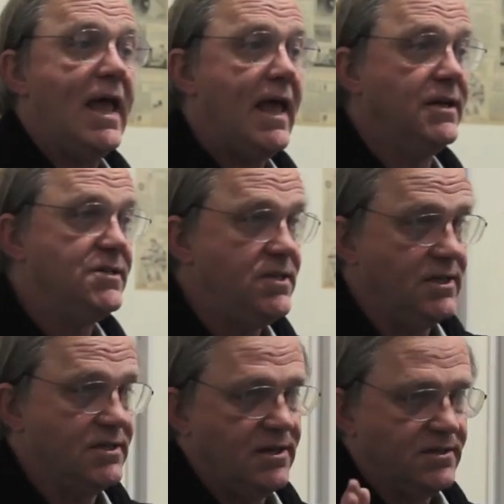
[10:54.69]
and
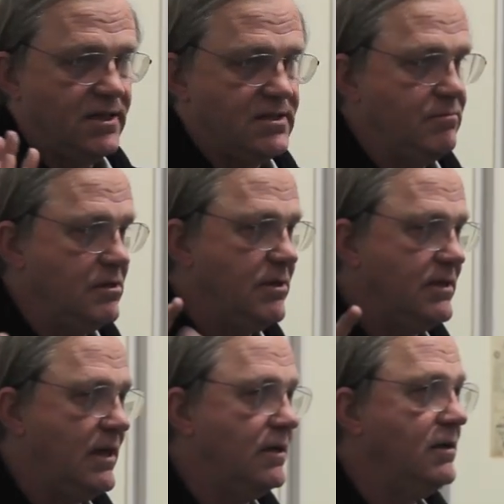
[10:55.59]
since, and I'll say something about
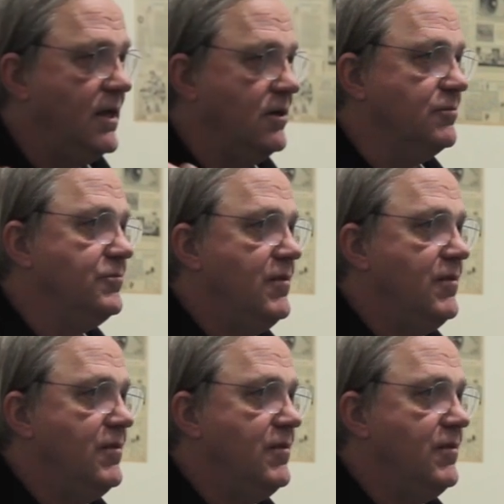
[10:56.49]
that later.